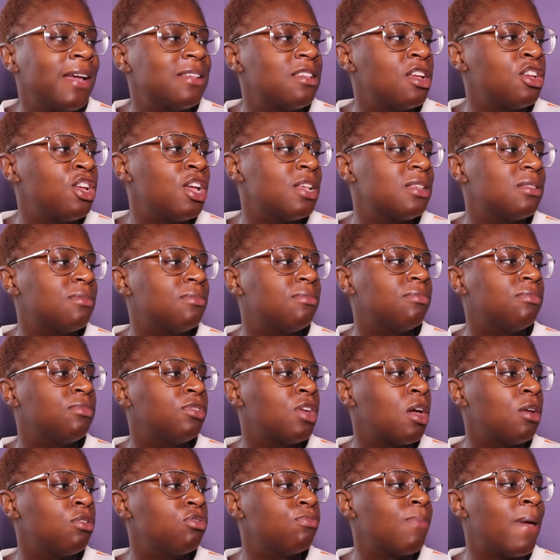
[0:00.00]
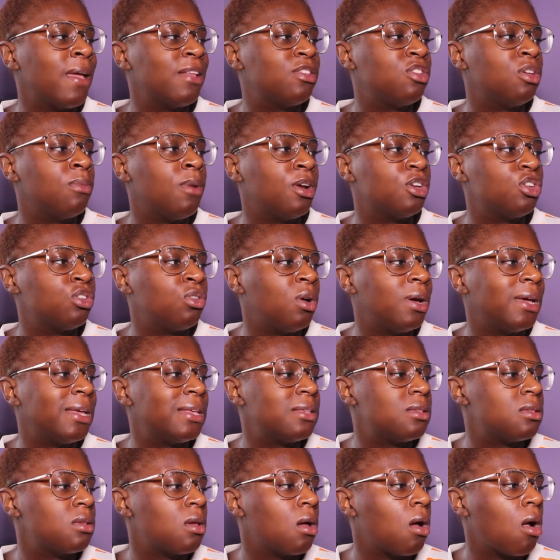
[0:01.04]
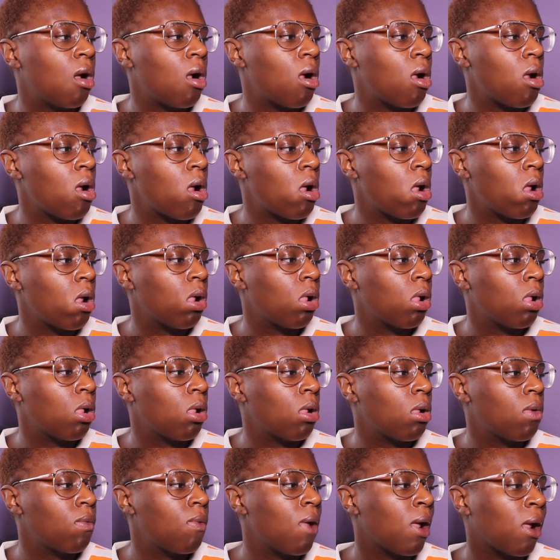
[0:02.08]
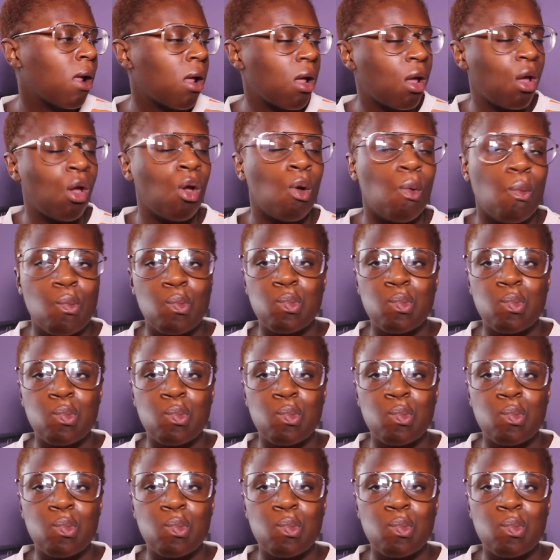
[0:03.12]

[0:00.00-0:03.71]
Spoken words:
Alexa, just don't make too much noise. Thank you.